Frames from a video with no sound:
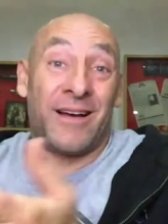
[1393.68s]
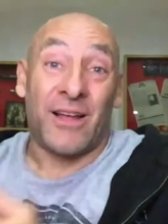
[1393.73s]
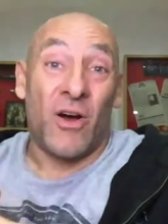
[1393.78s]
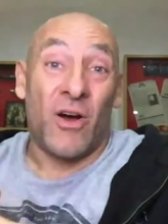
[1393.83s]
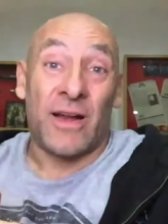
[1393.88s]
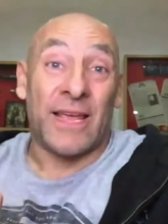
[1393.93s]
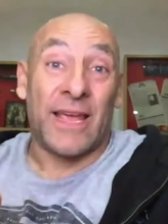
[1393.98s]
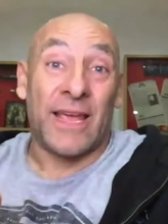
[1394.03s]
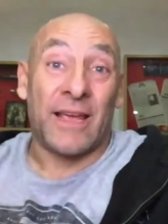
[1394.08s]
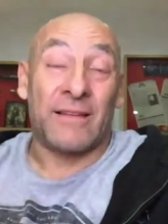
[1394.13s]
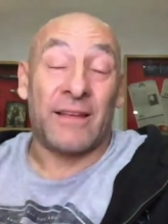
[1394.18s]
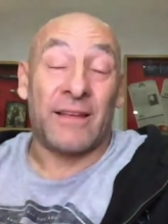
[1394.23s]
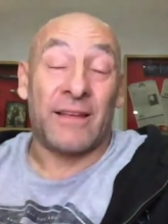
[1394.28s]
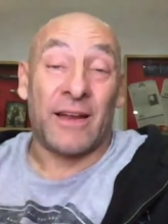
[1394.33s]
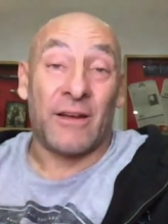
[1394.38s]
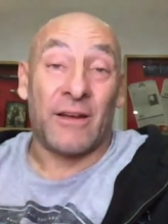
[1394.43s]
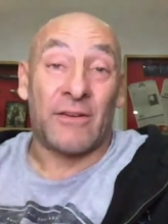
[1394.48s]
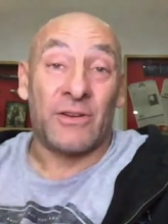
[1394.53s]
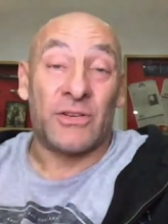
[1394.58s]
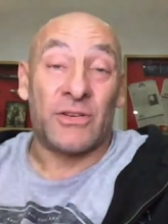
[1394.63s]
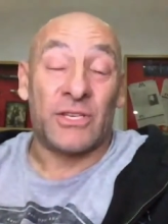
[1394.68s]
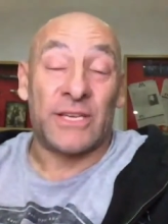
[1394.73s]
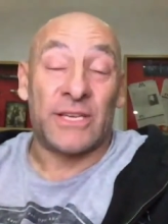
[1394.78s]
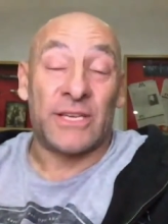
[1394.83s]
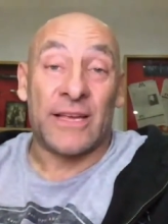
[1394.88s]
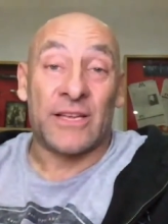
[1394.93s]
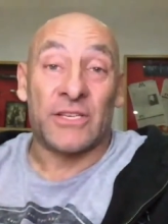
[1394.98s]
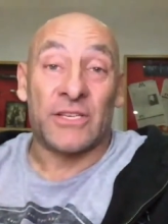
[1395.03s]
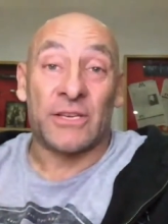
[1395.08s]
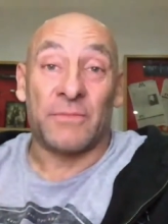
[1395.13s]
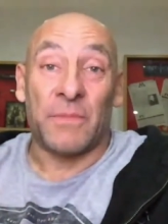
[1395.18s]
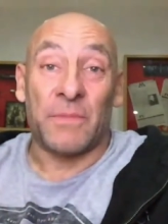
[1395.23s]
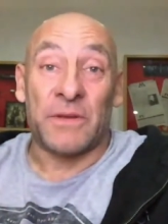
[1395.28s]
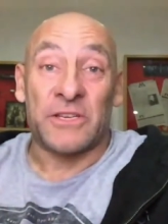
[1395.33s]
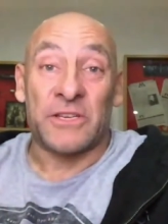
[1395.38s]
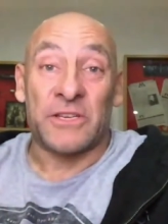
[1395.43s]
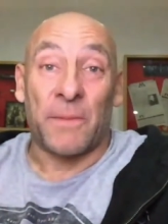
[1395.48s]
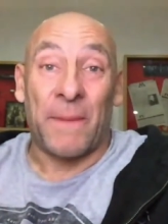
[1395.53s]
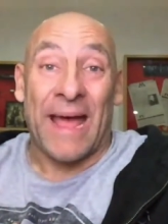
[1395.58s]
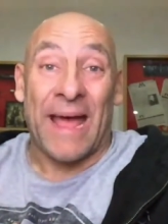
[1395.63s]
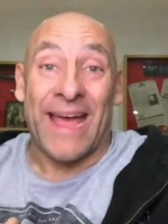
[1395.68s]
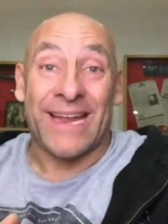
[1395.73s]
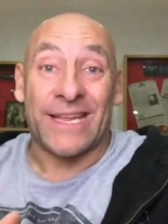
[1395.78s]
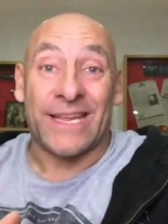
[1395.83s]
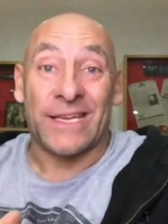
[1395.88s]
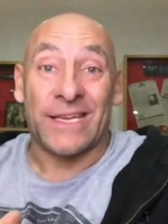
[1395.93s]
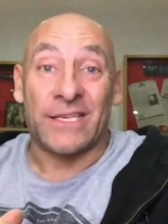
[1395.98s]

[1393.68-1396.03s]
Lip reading: I kind of get, you know, set as a baddie.